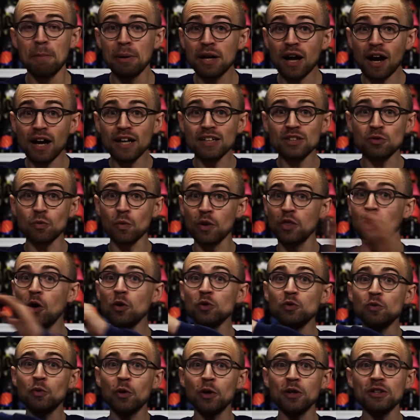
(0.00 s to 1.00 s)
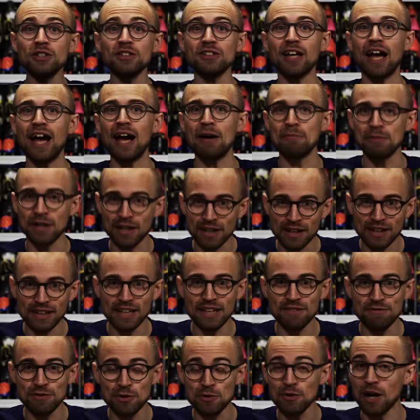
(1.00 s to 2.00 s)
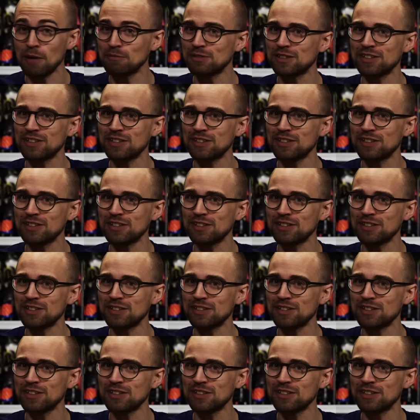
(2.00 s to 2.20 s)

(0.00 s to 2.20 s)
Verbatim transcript: But guys, with those words, I'm gonna leave you.